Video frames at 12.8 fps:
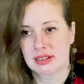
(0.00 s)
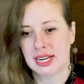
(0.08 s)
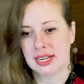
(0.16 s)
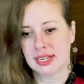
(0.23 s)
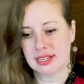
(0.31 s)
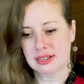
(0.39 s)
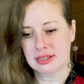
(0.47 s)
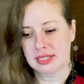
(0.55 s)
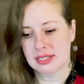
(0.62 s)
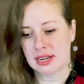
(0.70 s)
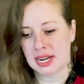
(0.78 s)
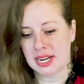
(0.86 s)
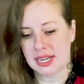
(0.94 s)
And
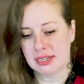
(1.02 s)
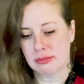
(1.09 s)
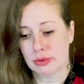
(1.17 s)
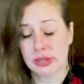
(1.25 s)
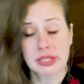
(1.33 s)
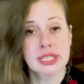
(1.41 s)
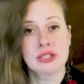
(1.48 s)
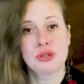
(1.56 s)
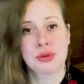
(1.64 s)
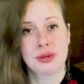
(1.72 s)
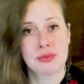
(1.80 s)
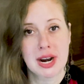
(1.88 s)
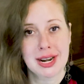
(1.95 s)
I really
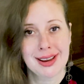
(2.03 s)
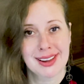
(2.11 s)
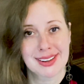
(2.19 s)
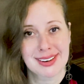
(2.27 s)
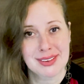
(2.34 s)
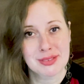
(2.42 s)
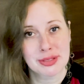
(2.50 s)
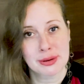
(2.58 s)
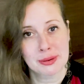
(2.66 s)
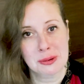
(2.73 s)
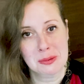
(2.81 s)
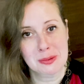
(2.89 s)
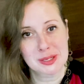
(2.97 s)
enjoyed writing it, even though
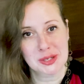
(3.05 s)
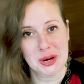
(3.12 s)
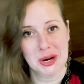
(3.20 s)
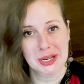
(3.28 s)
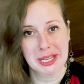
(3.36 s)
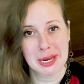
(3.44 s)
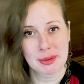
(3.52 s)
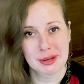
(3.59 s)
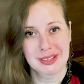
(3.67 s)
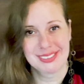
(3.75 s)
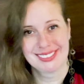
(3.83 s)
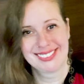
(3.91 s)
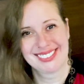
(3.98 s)
it was a hard labor.
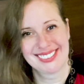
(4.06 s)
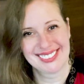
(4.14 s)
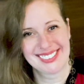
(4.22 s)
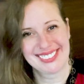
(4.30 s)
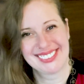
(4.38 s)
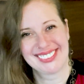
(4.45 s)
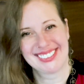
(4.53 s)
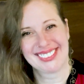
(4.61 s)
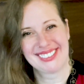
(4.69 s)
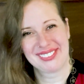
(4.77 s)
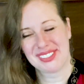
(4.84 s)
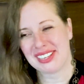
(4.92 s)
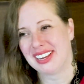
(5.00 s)

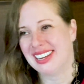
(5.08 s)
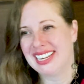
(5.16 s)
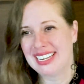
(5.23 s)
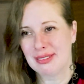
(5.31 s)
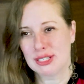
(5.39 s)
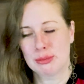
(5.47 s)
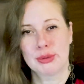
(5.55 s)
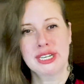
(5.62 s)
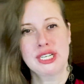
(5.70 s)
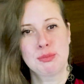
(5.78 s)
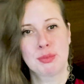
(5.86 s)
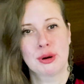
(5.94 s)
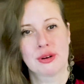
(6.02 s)
It was a
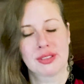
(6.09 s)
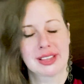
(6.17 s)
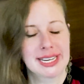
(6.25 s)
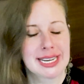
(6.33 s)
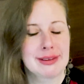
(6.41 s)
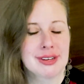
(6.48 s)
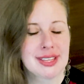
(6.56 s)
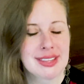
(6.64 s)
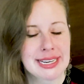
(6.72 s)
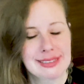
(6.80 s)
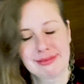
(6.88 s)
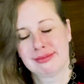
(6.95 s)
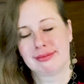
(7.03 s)
breech birth, like
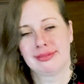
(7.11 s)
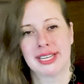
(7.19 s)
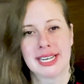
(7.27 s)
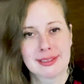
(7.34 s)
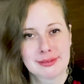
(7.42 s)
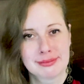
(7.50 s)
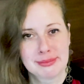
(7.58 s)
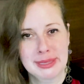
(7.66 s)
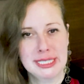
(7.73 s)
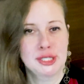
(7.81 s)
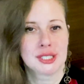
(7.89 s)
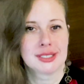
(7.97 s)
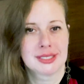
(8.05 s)
everything.
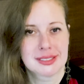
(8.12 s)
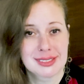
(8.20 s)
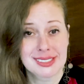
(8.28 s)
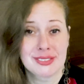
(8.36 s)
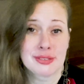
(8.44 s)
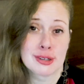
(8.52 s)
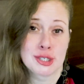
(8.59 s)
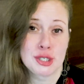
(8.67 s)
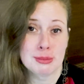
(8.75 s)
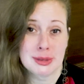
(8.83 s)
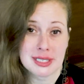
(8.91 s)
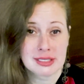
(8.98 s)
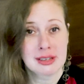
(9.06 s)
Patience. It's a virtue,
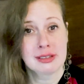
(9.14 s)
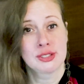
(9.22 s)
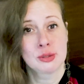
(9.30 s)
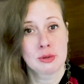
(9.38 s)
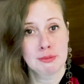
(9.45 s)
but it's also a